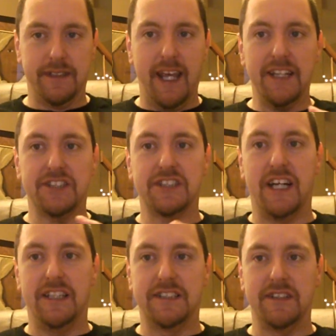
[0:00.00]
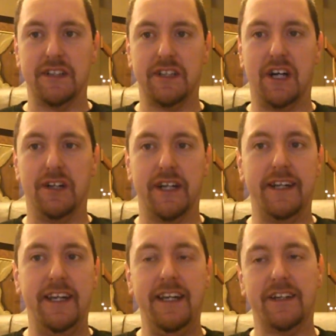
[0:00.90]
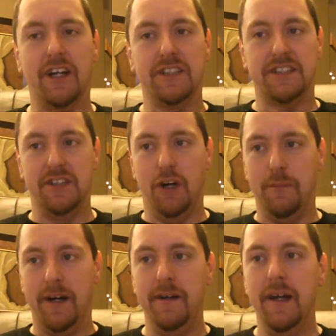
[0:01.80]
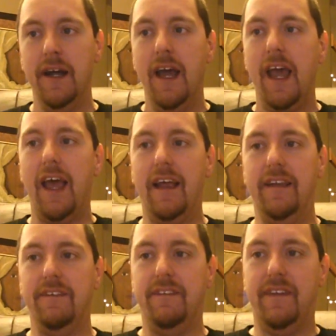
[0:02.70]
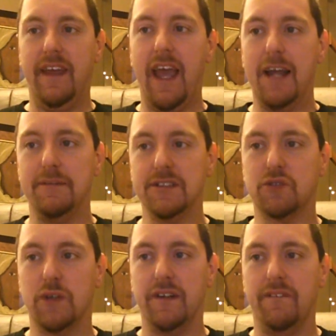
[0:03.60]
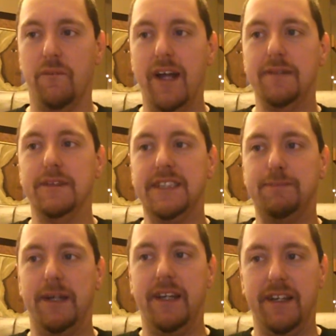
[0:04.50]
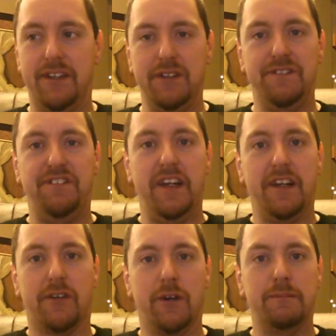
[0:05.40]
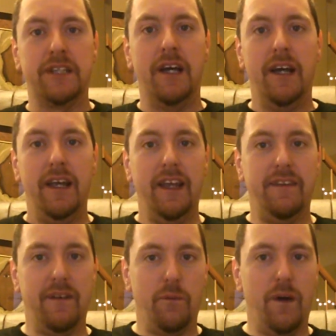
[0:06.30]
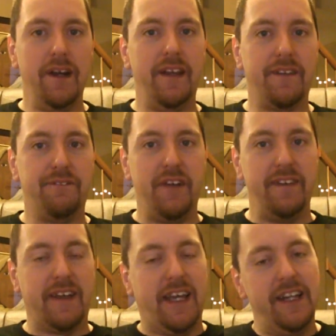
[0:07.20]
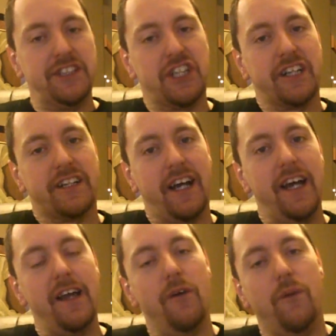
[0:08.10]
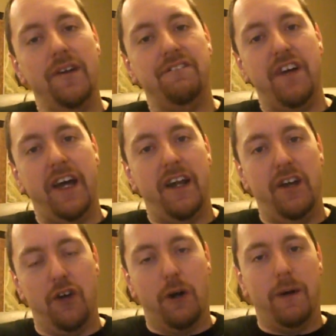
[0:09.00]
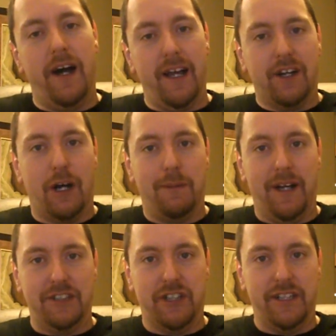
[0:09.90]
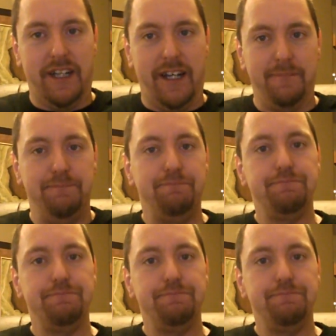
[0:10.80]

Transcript: cancer cells called adenocarcinoma, and the animals were randomly split in two feeding groups. One either fed the ketogenic diet and one fed a normal high carbohydrate diet.